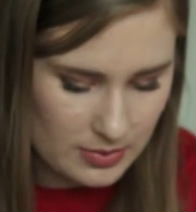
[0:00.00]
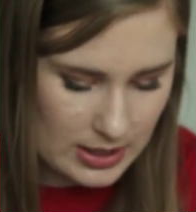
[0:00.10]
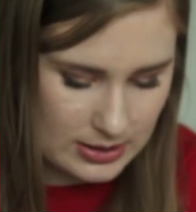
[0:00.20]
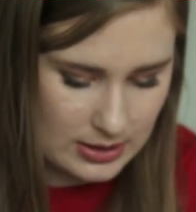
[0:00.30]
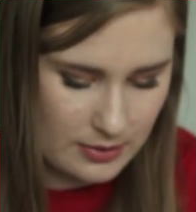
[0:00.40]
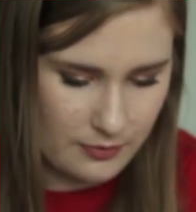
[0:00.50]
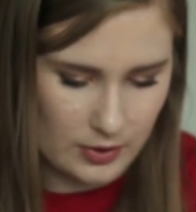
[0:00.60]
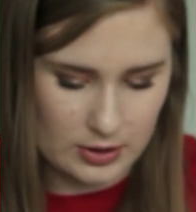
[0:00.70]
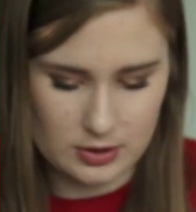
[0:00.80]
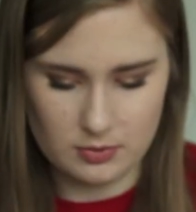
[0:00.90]
That's the
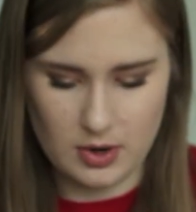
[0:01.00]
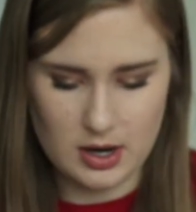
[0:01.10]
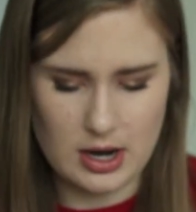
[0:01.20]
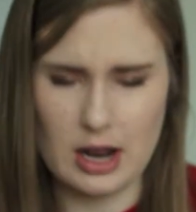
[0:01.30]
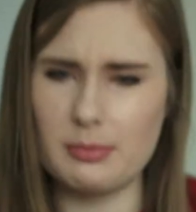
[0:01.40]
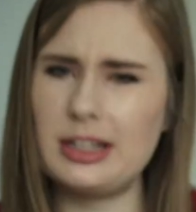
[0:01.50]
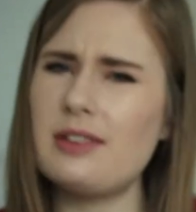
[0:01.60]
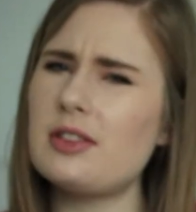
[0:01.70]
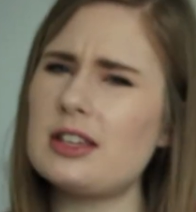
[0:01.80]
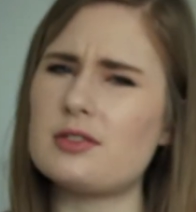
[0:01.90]
first one, and I believe
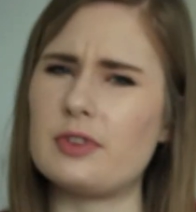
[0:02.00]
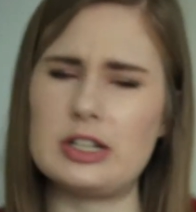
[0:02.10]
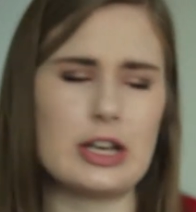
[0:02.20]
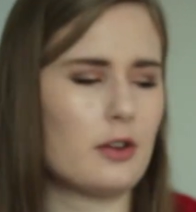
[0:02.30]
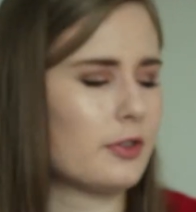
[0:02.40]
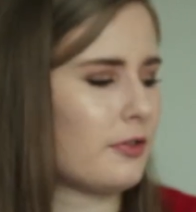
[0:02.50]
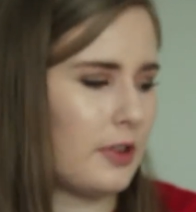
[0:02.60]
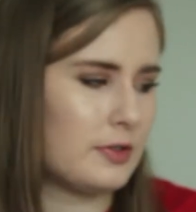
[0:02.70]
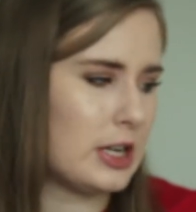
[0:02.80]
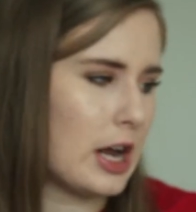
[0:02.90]
these retail for
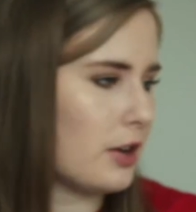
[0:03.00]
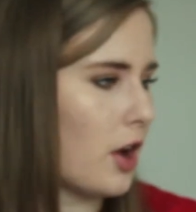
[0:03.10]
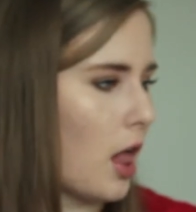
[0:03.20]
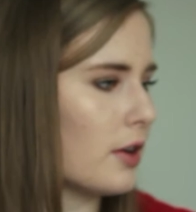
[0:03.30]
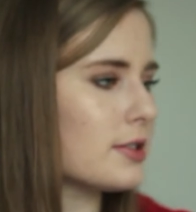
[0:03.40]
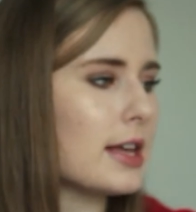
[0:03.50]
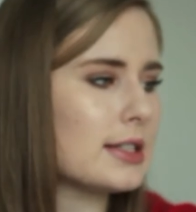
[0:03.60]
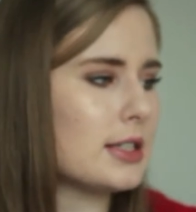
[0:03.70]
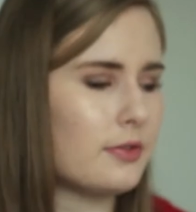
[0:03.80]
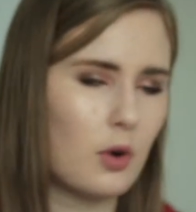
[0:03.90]
$59 at
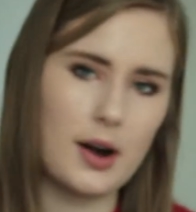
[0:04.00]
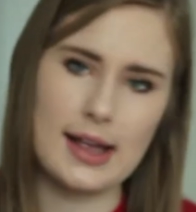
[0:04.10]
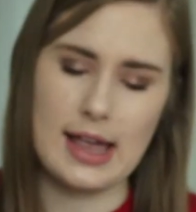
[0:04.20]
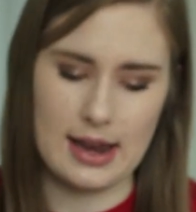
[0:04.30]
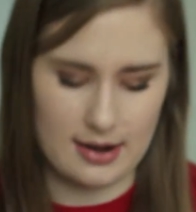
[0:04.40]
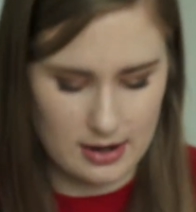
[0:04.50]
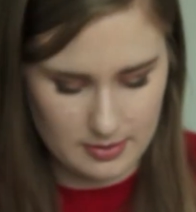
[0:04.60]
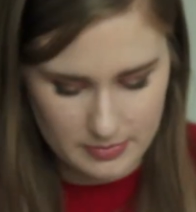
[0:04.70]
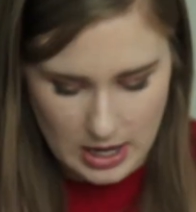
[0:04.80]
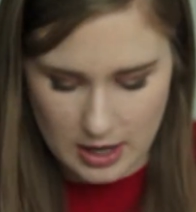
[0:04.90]
Sephora
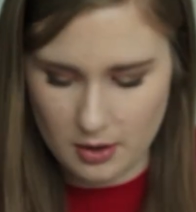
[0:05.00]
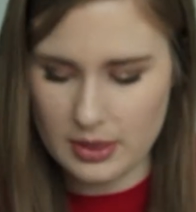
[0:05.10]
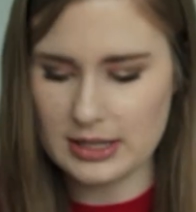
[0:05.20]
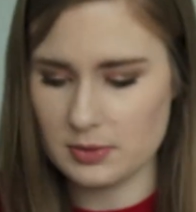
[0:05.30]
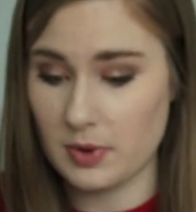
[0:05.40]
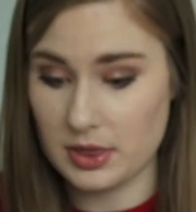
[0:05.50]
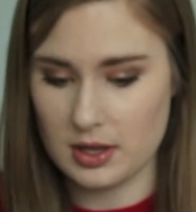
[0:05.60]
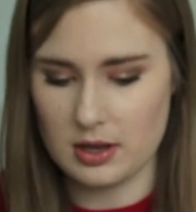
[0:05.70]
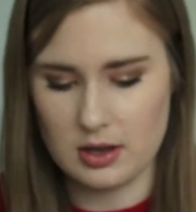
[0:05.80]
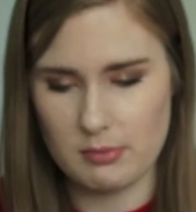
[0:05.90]
Canada. I know that's what
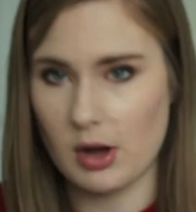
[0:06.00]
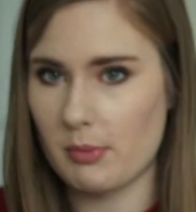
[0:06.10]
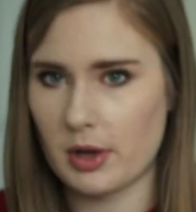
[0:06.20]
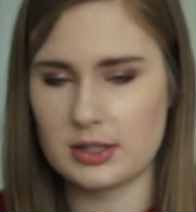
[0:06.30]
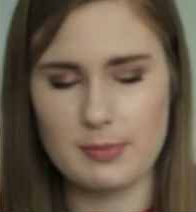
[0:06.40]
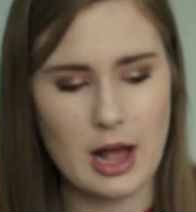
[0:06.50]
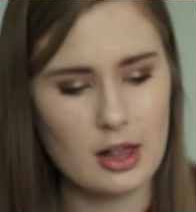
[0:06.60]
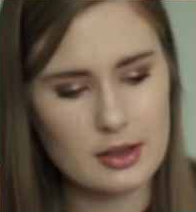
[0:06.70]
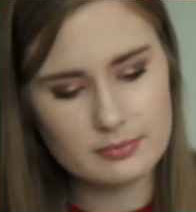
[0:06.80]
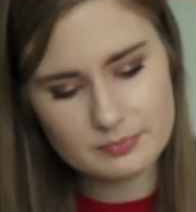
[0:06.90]
the Bonbons
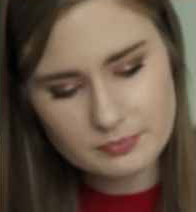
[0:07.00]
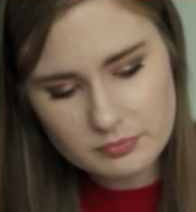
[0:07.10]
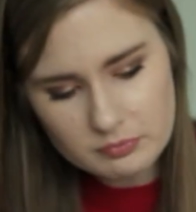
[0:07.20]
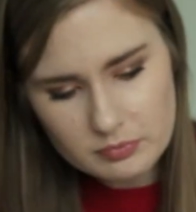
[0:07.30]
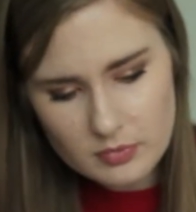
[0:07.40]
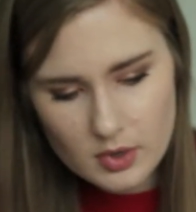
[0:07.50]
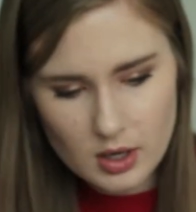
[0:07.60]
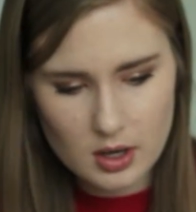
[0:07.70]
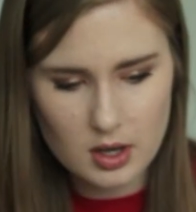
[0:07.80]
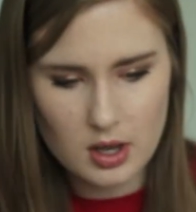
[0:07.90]
palette
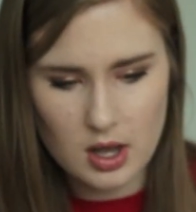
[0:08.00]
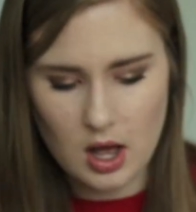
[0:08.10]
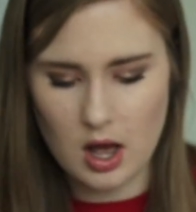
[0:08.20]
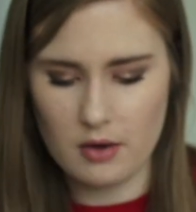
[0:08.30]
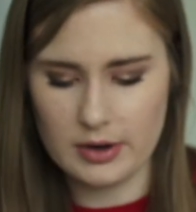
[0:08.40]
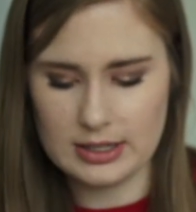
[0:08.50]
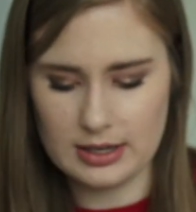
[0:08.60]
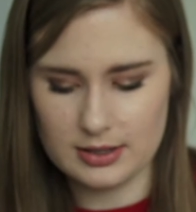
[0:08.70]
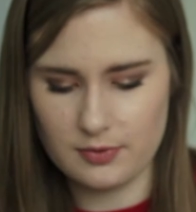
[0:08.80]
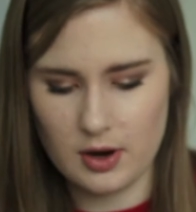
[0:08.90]
uh,
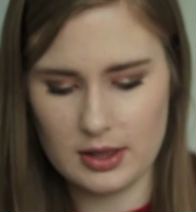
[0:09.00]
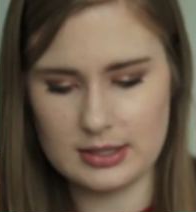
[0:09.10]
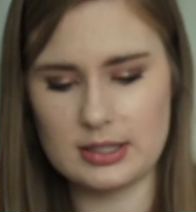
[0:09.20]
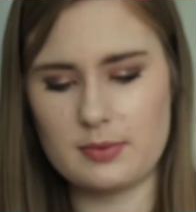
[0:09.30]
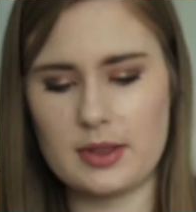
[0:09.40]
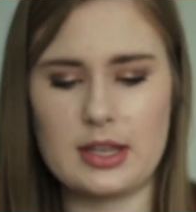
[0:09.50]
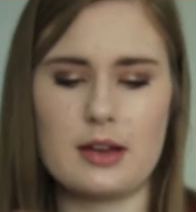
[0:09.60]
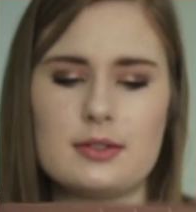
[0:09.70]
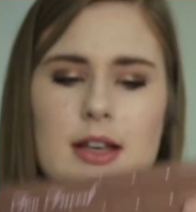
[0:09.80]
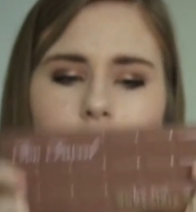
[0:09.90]
retail sport. This is what the
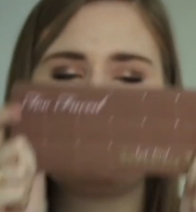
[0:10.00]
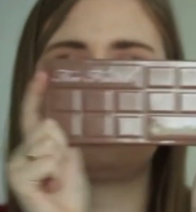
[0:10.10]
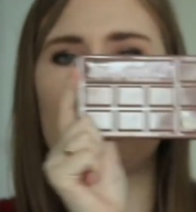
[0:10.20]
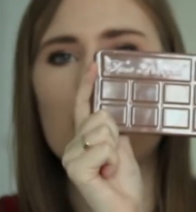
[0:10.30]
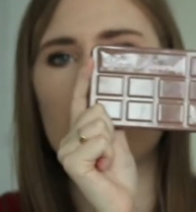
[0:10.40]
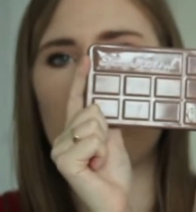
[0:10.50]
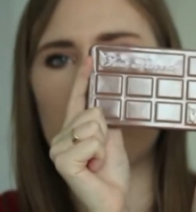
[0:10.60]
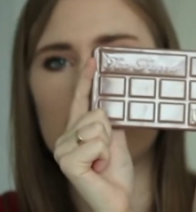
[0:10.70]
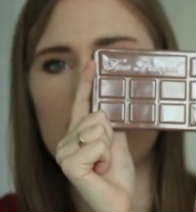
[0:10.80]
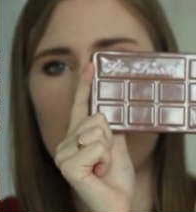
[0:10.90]
outside of the second one
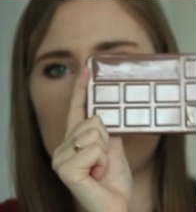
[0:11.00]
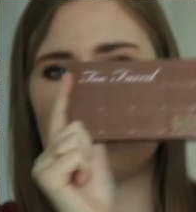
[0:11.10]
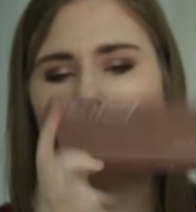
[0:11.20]
looks like.